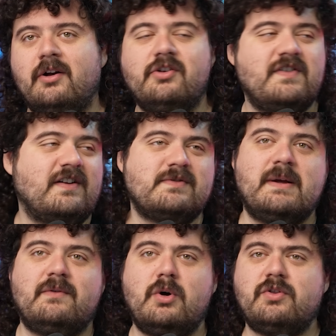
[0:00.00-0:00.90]
Also, it doesn't make
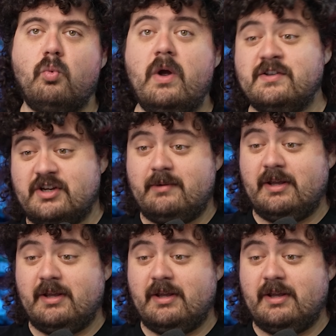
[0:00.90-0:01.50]
what the wind's gonna be